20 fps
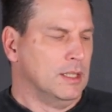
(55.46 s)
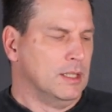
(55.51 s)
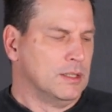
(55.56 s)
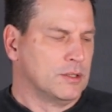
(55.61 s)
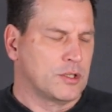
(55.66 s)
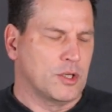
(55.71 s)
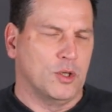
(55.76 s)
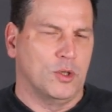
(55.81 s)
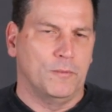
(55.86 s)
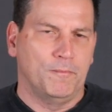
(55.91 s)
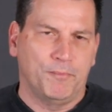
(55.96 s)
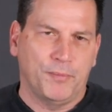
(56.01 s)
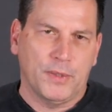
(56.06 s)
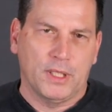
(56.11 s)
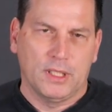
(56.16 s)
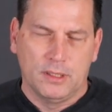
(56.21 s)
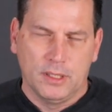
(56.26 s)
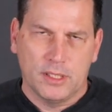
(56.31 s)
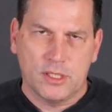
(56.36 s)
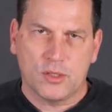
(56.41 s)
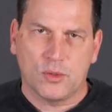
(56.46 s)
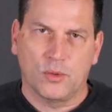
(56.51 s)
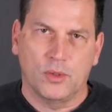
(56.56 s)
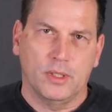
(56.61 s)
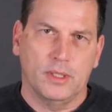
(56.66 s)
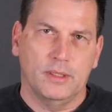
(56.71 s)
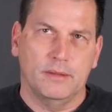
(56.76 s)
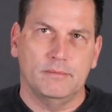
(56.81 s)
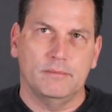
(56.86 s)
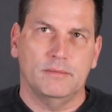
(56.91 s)
So
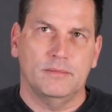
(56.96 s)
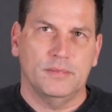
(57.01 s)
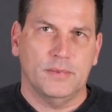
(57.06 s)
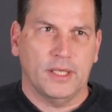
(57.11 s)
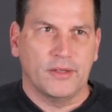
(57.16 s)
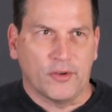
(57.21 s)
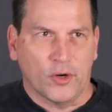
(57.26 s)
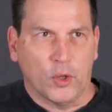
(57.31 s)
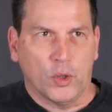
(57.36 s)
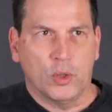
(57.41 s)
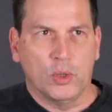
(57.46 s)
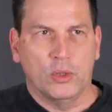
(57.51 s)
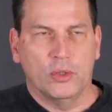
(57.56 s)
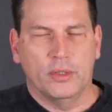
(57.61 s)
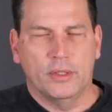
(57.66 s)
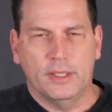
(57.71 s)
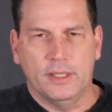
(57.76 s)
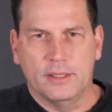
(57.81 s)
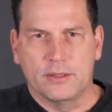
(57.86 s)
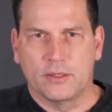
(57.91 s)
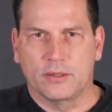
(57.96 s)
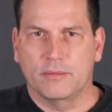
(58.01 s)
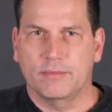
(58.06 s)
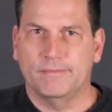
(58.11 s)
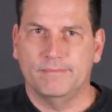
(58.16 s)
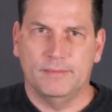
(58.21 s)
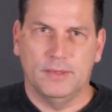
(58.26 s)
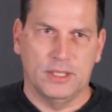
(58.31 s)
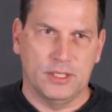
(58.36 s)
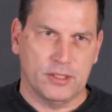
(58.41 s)
glycerin, they've heard, is
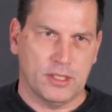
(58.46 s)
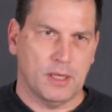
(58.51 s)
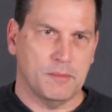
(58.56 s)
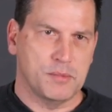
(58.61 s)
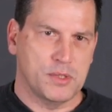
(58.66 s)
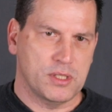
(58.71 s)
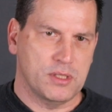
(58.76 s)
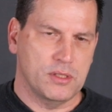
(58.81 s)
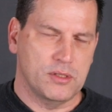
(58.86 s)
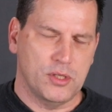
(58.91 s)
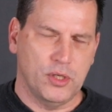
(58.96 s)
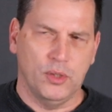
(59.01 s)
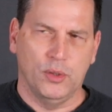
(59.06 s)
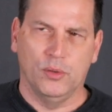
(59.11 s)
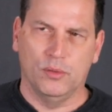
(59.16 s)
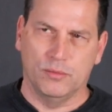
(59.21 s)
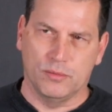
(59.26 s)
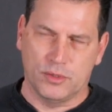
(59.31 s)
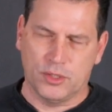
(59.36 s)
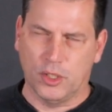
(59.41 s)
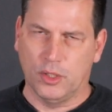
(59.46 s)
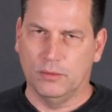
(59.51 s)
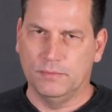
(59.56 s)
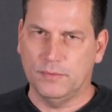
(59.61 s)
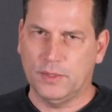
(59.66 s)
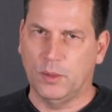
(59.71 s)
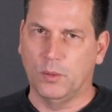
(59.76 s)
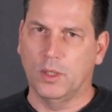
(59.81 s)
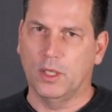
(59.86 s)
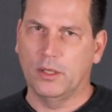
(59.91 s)
a substitute, so
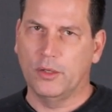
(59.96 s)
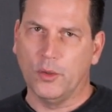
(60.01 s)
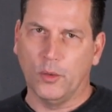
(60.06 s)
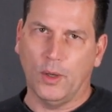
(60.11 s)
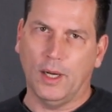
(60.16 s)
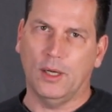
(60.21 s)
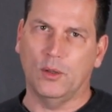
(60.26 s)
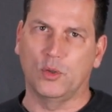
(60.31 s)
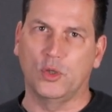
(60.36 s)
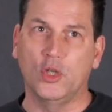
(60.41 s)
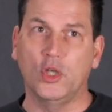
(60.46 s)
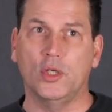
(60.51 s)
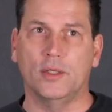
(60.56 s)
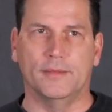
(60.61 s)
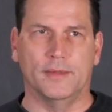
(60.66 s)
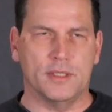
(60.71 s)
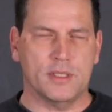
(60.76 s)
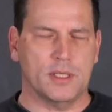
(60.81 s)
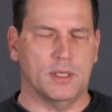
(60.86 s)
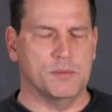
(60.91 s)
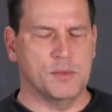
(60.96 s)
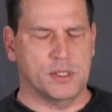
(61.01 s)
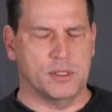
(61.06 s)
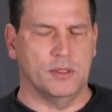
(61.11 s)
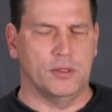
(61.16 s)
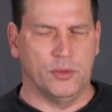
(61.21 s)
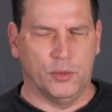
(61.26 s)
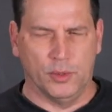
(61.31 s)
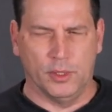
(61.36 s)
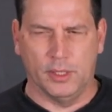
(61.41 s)
they want to know how good of a
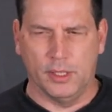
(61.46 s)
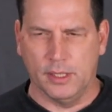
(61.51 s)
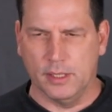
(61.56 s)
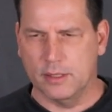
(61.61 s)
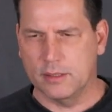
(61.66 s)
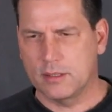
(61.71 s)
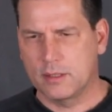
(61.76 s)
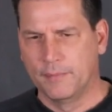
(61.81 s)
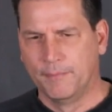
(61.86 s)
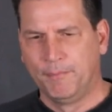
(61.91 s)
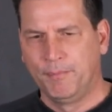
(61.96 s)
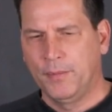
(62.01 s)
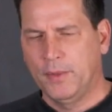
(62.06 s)
substitute it is.